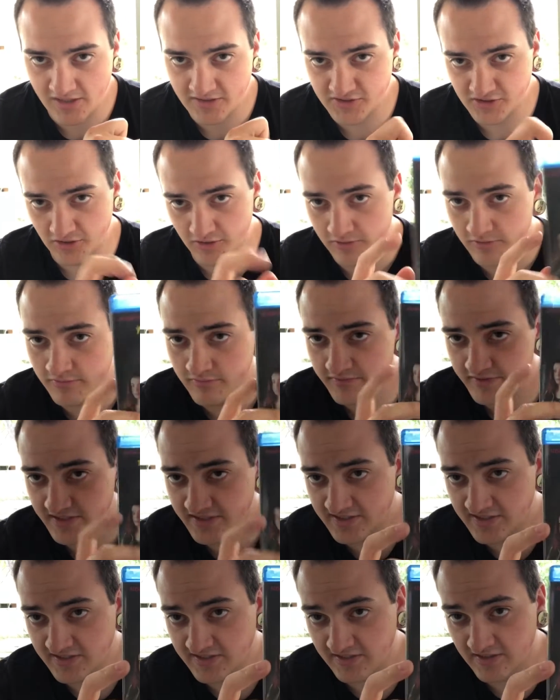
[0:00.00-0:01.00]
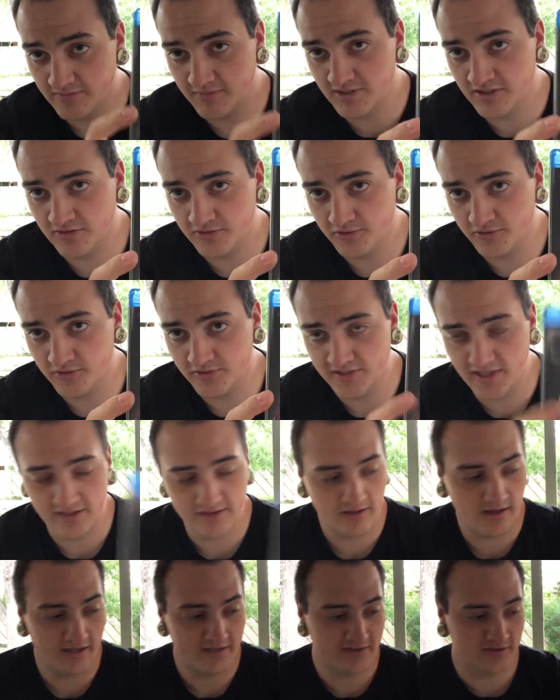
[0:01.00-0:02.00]
So this is going to be included in
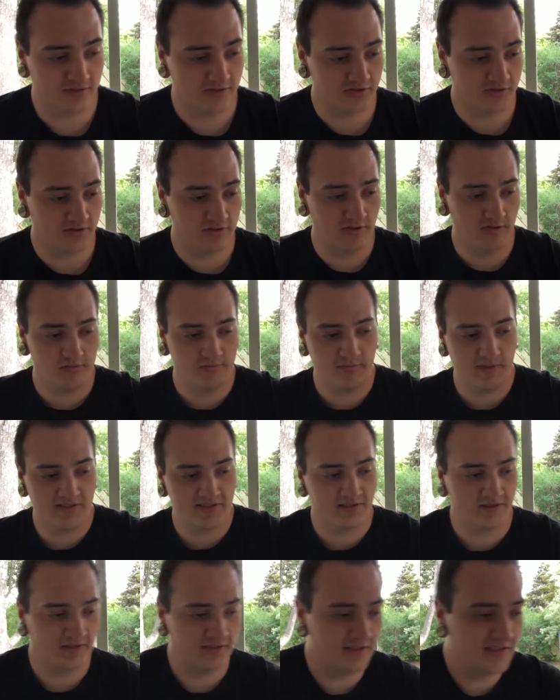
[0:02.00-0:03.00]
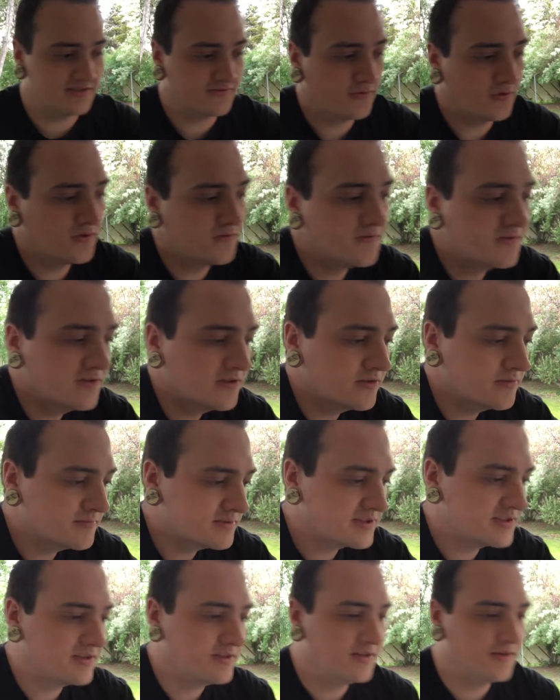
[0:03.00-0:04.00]
that lot, too. So basically, these four
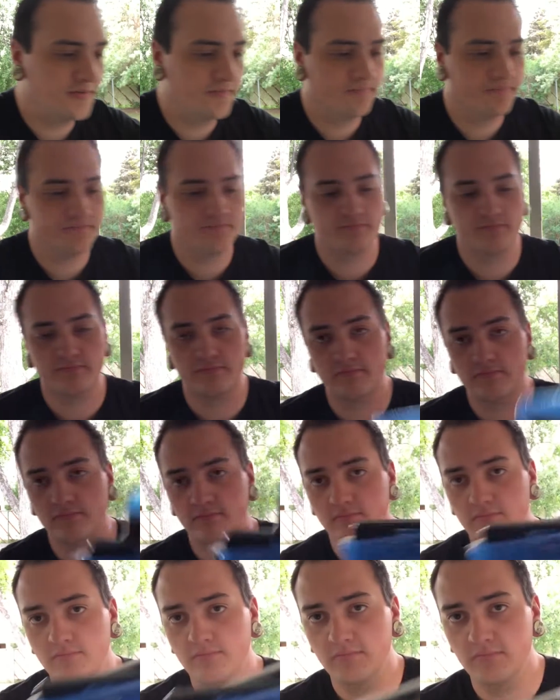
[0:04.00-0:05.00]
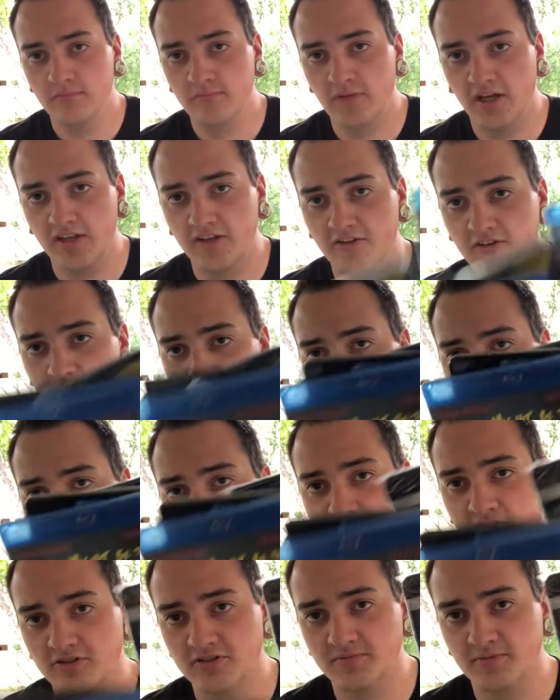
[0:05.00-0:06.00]
films, Night of the
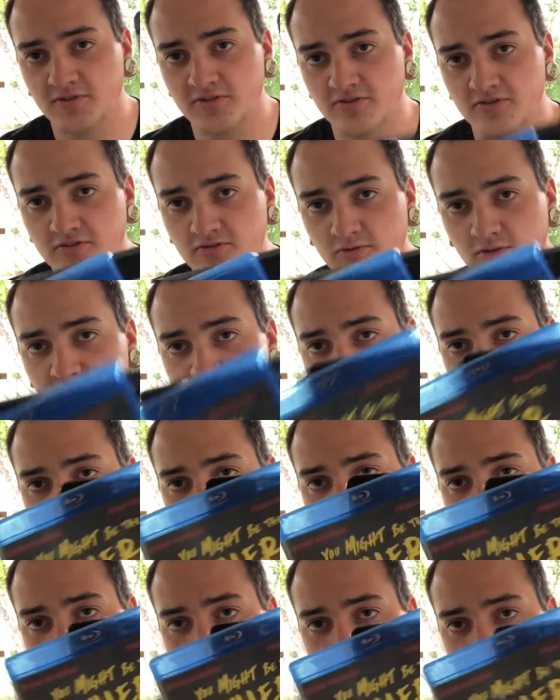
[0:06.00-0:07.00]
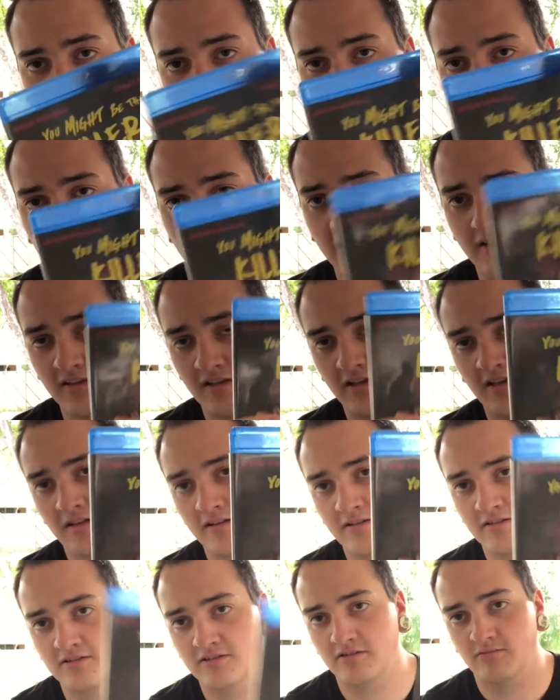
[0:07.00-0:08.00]
Creeps, Ghostbusters 1 and 2 on 4K, and
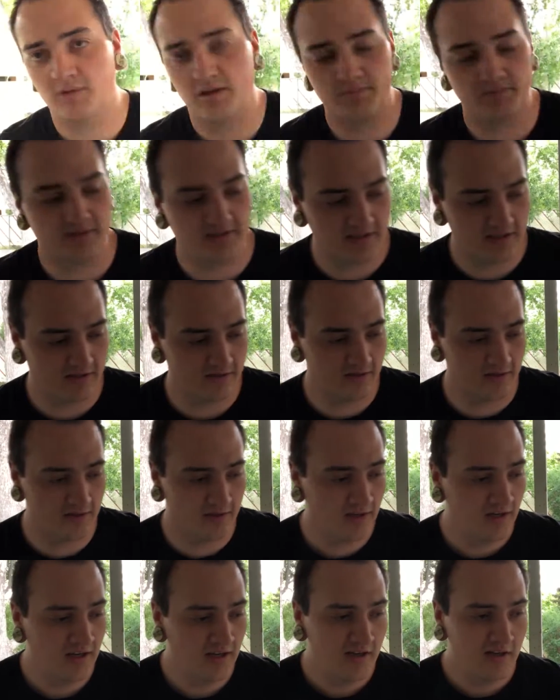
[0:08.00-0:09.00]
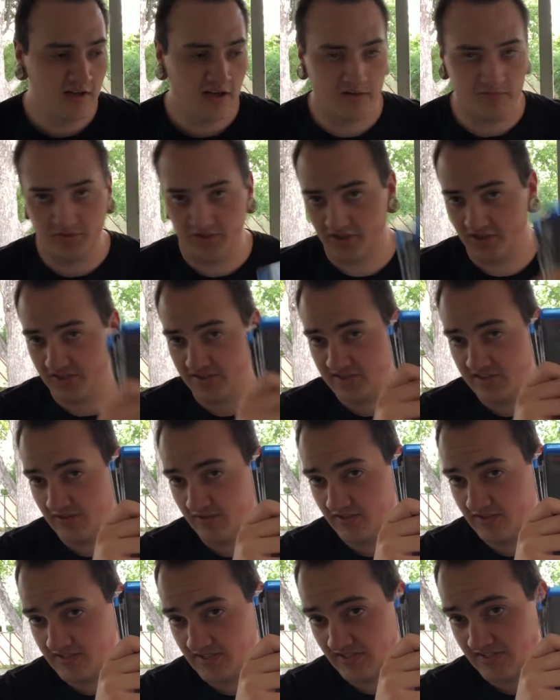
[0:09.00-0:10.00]
You Might Be the Killer, I'm looking to
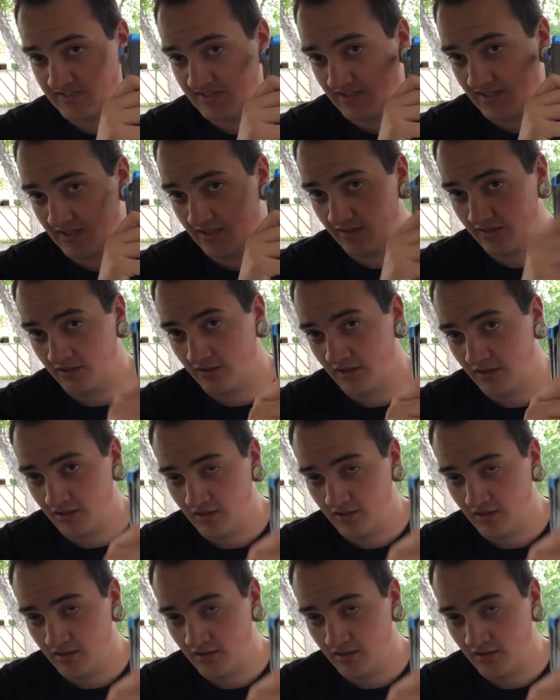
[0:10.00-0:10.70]
sell these as a